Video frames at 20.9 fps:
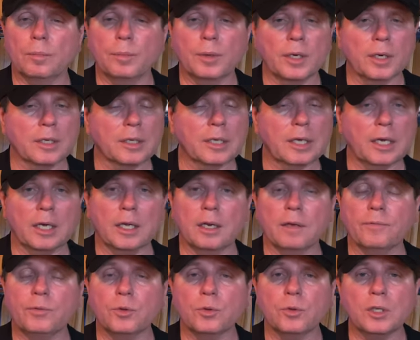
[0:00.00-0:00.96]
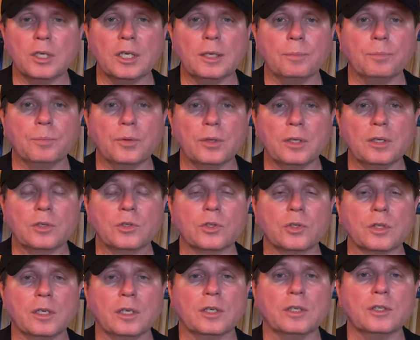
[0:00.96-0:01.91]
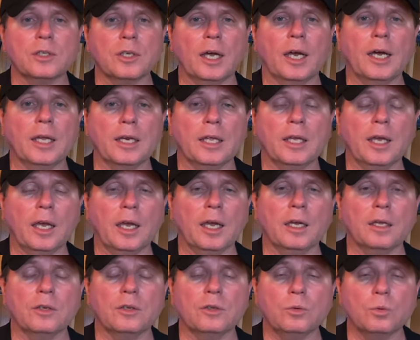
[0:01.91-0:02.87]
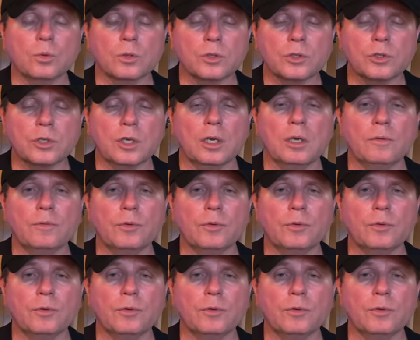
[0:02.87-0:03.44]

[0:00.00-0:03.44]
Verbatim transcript: But again, if you keep these things on hand, you will save